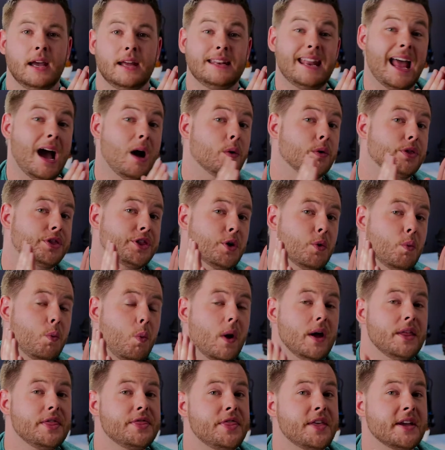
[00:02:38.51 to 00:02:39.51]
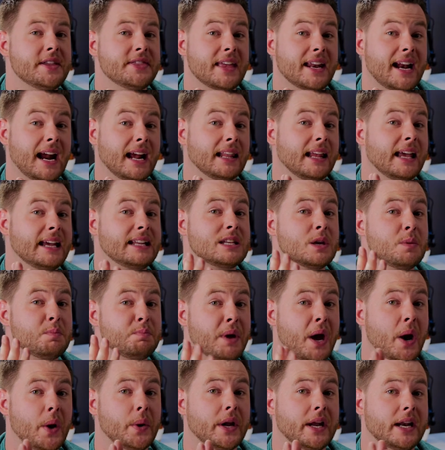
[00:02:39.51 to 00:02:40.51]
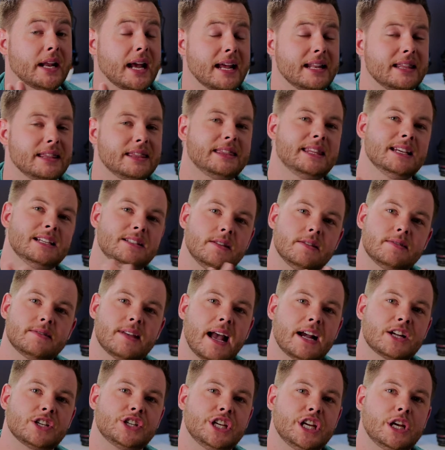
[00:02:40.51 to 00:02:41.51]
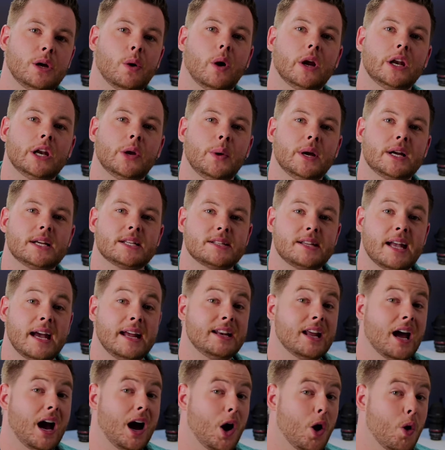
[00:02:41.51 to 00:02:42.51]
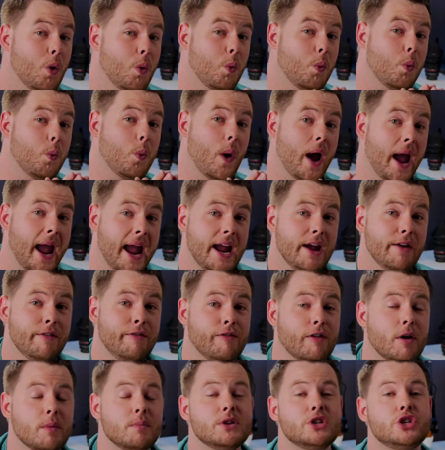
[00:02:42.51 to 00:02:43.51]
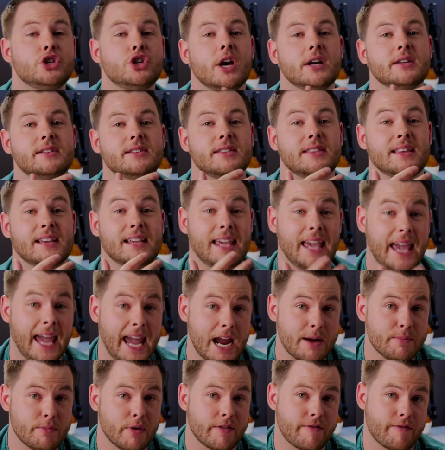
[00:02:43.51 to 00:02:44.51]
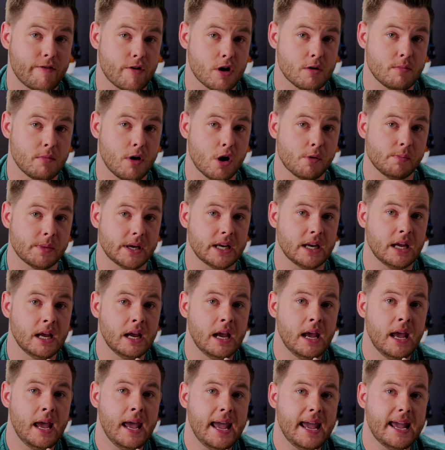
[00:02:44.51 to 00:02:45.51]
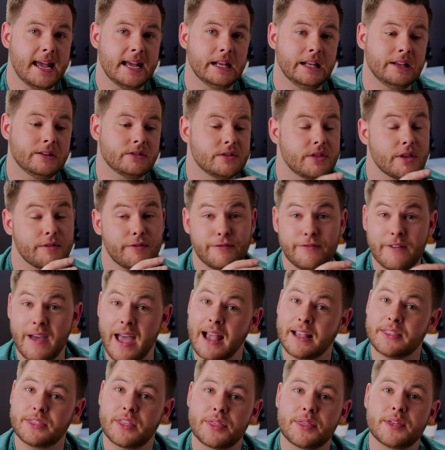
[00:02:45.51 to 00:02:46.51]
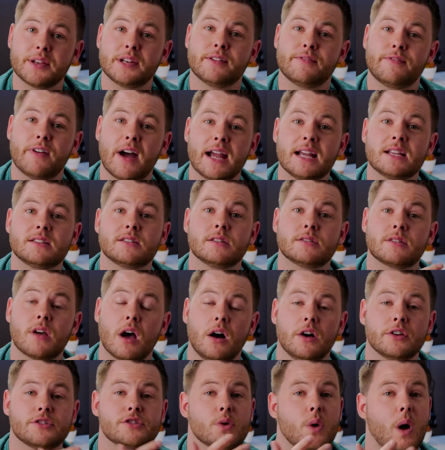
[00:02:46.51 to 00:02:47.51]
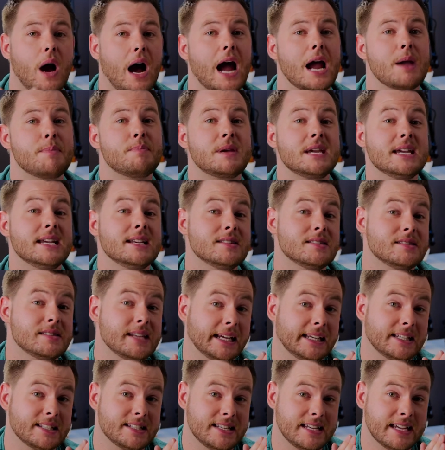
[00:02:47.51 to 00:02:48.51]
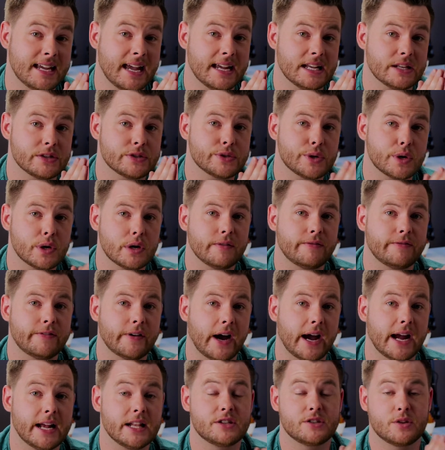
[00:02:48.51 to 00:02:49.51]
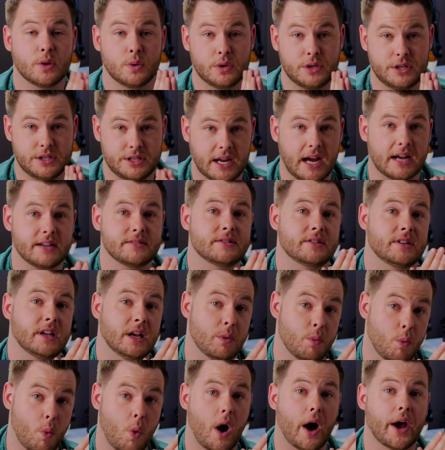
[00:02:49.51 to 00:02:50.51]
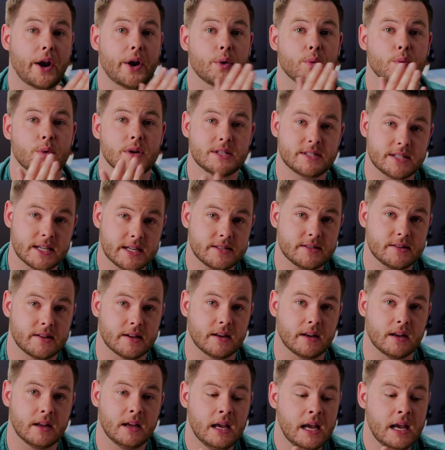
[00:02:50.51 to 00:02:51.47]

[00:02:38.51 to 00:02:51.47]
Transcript: Now, the one thing that I liked about it, and this is actually going to extend away from just the camera for a moment, is the fact that the device is also IP68 certified, so dust and water resistant.